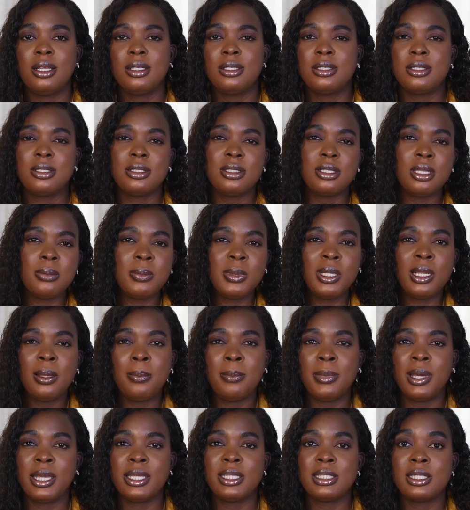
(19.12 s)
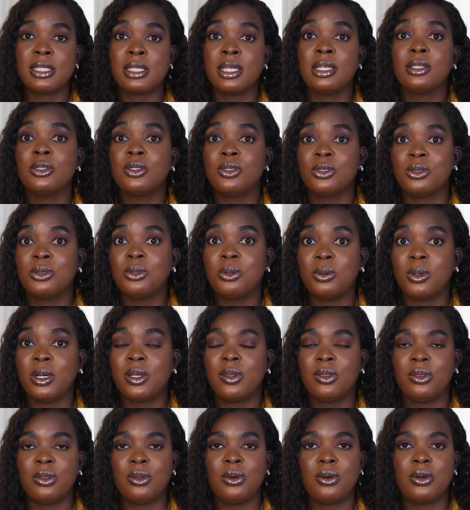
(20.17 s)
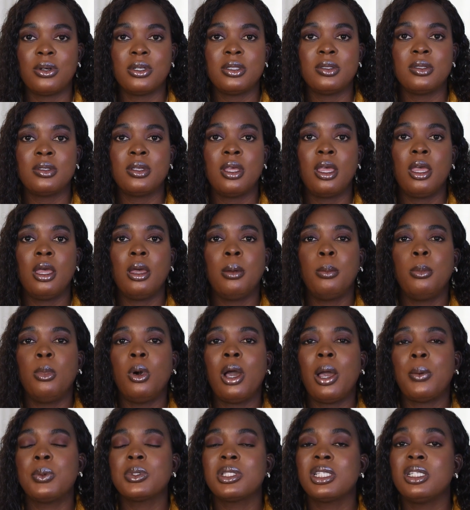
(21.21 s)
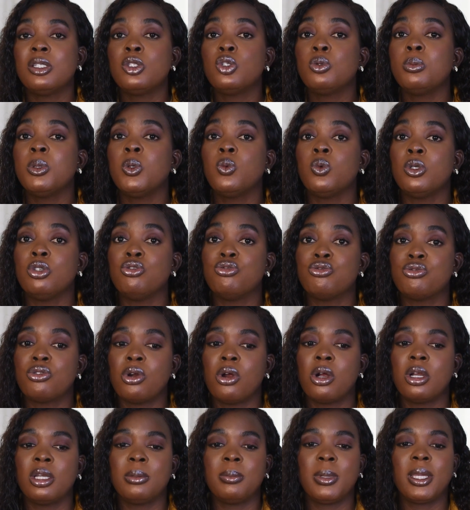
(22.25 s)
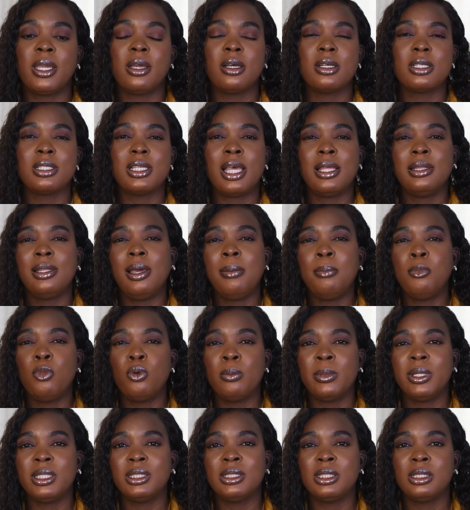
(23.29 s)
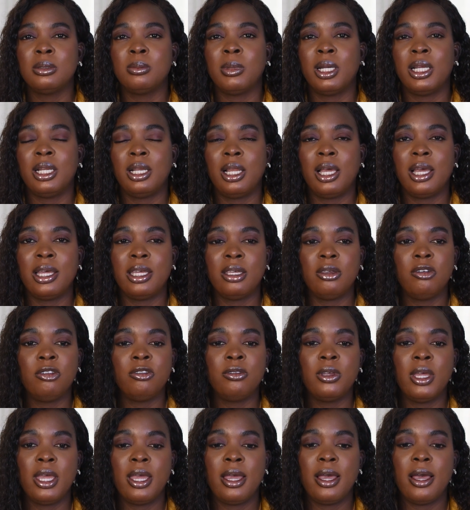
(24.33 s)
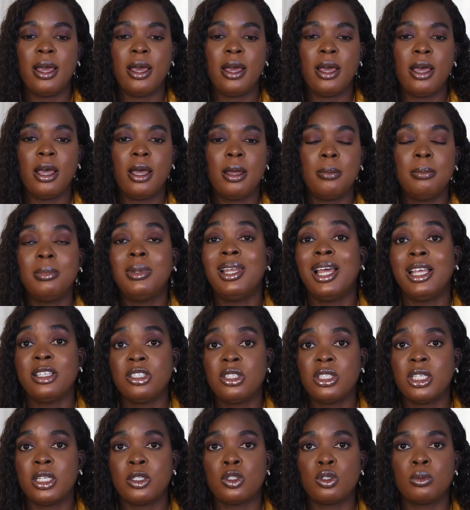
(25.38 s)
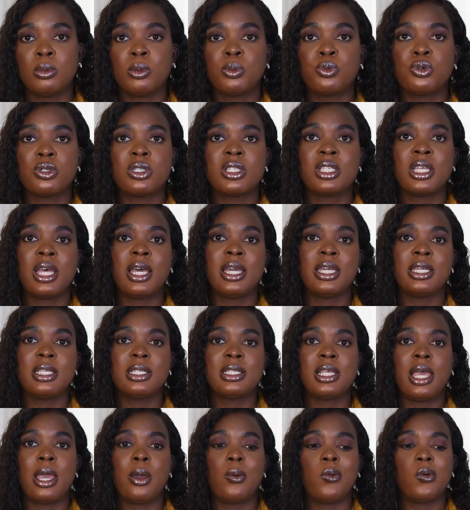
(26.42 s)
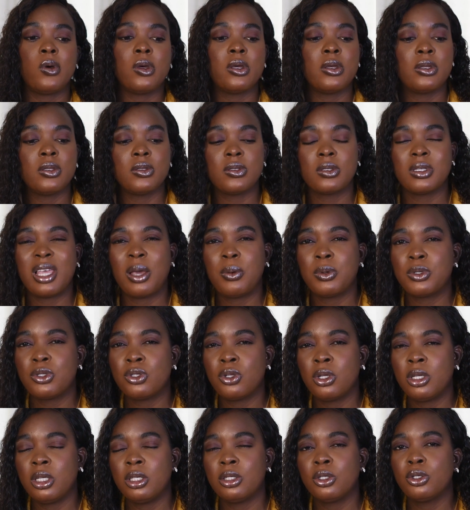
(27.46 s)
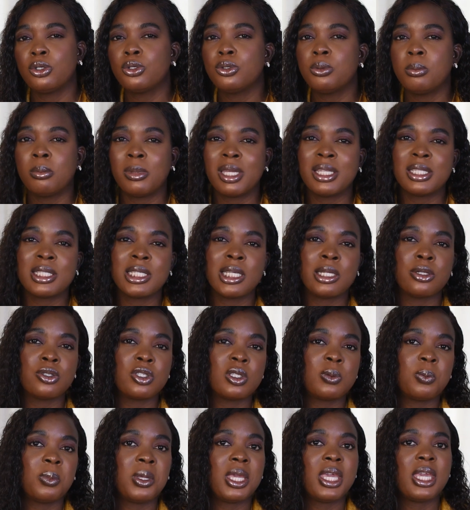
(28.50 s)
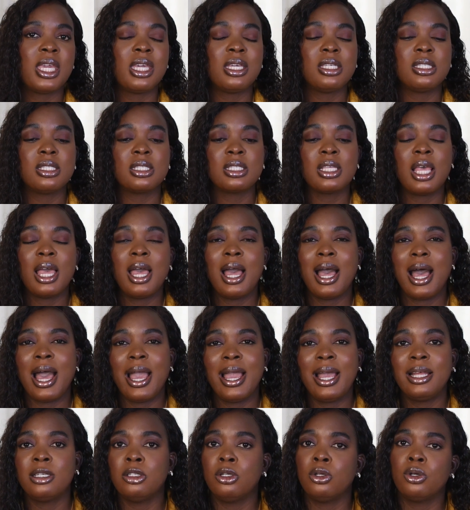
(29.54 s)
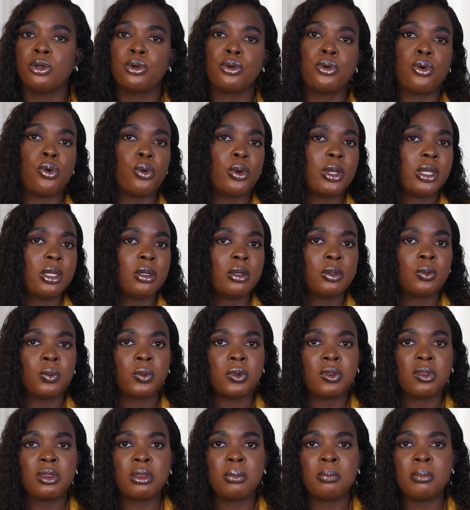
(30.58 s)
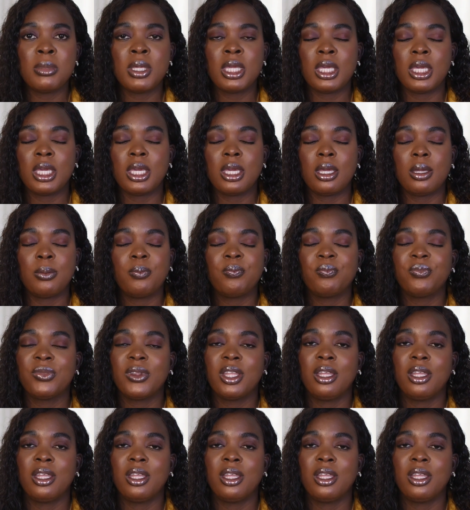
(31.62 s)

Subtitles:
similar mindset, so I thought, but I was a little bit withdrawn because at that moment in my life, last year to be precise, I was not in a good mental space. I had a lot going on with me.